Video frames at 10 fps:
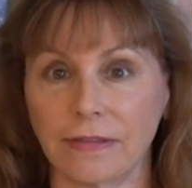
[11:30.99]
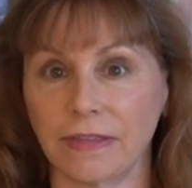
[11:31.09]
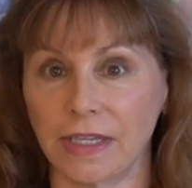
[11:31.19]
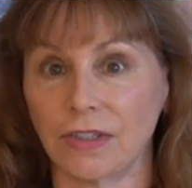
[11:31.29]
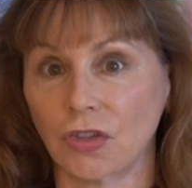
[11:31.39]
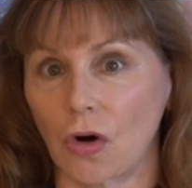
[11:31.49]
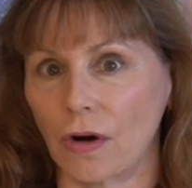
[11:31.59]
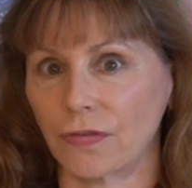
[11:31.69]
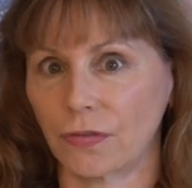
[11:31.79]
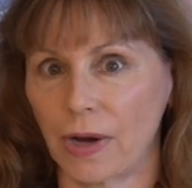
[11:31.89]
these
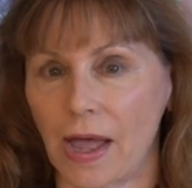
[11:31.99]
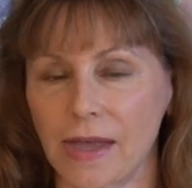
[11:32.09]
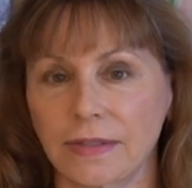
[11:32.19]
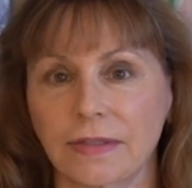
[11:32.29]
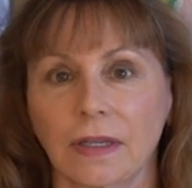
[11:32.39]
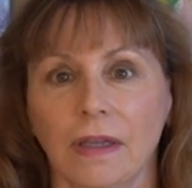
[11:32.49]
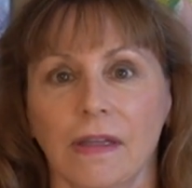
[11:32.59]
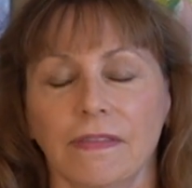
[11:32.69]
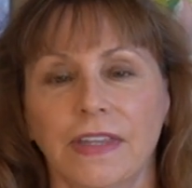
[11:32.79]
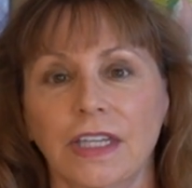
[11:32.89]
are threats,
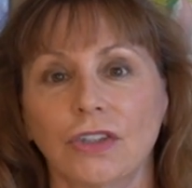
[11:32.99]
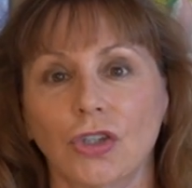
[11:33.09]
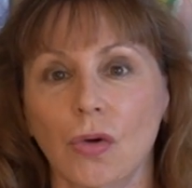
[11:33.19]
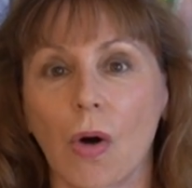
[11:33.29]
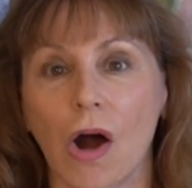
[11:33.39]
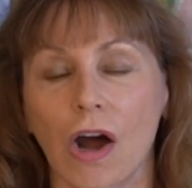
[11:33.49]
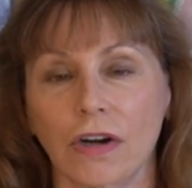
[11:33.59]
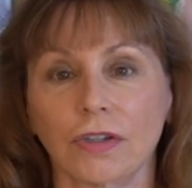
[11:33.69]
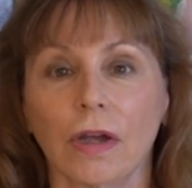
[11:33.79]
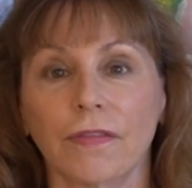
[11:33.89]
then you
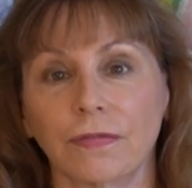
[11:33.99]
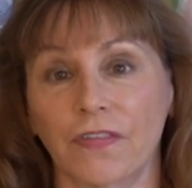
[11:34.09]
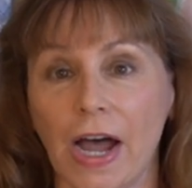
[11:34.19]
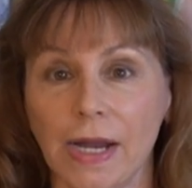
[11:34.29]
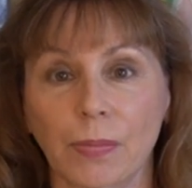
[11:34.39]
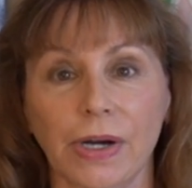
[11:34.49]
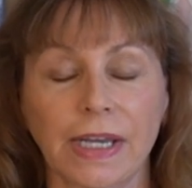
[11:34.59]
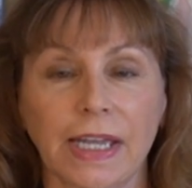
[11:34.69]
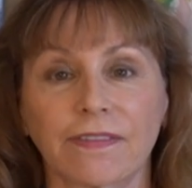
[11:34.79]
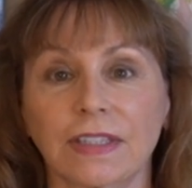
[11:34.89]
are
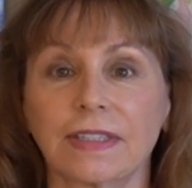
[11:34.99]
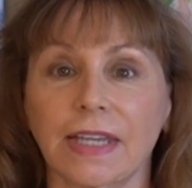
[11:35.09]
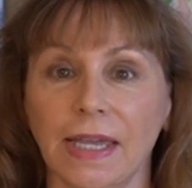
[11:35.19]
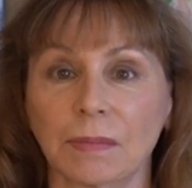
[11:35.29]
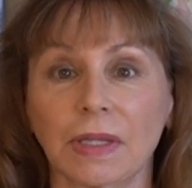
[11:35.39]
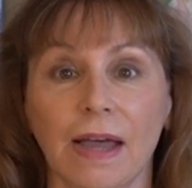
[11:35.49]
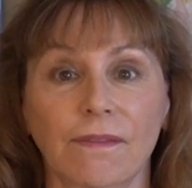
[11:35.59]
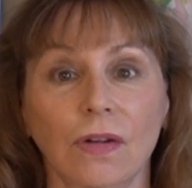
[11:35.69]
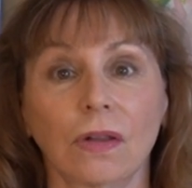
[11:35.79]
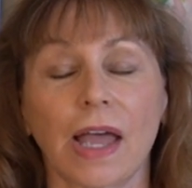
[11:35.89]
vibrating at the same
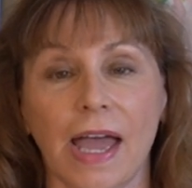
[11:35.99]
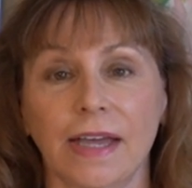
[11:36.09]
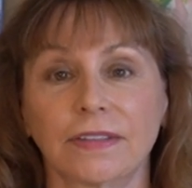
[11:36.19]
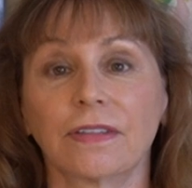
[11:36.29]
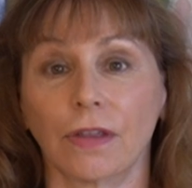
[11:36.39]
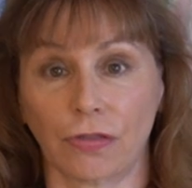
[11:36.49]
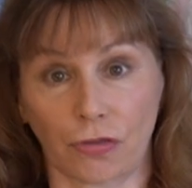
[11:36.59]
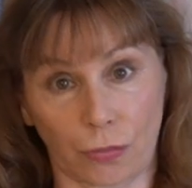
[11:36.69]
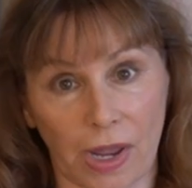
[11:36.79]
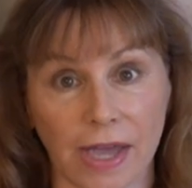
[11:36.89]
level as the
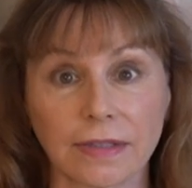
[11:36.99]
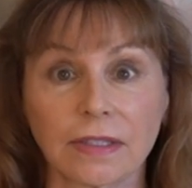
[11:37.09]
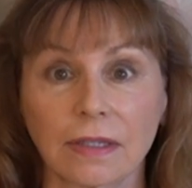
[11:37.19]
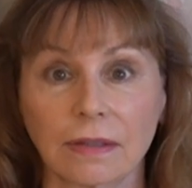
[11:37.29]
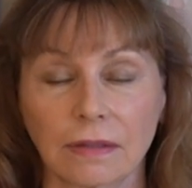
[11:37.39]
threat.